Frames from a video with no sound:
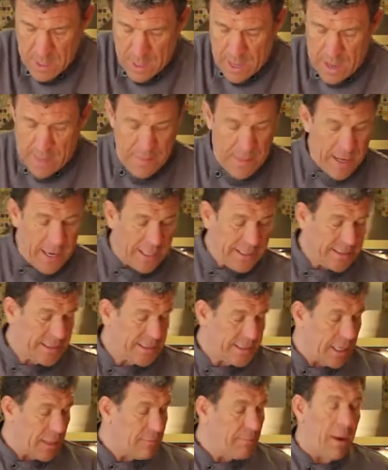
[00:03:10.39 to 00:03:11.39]
And then I
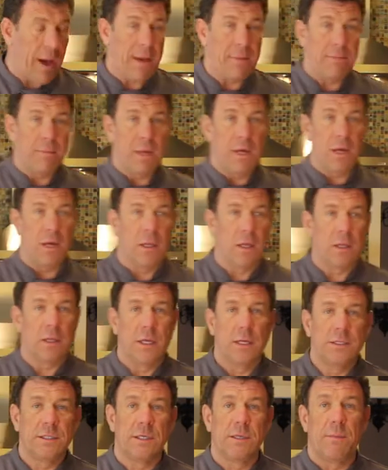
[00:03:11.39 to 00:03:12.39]
set my
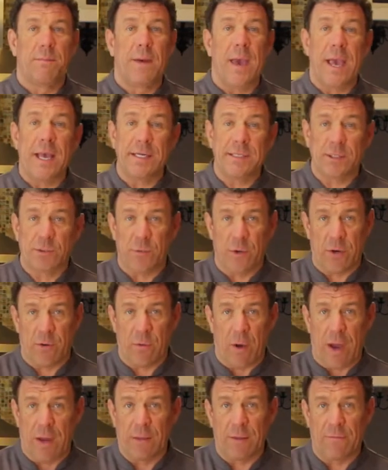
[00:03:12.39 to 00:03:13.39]
mill to the pastry
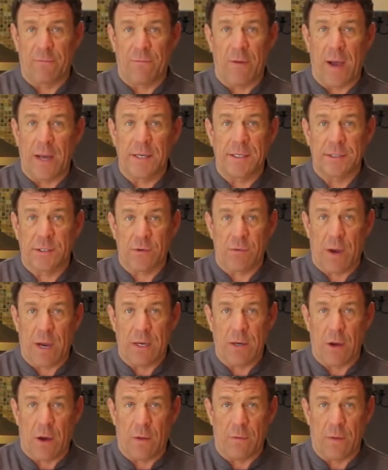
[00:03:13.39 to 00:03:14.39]
grind, the finest
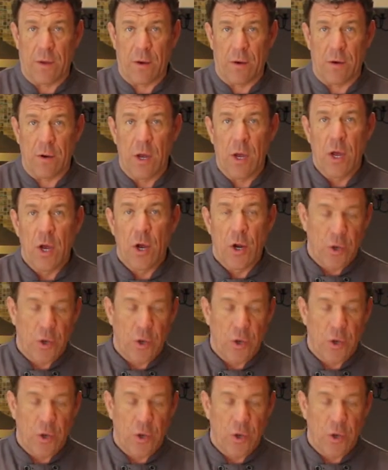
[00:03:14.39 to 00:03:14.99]
grind on there,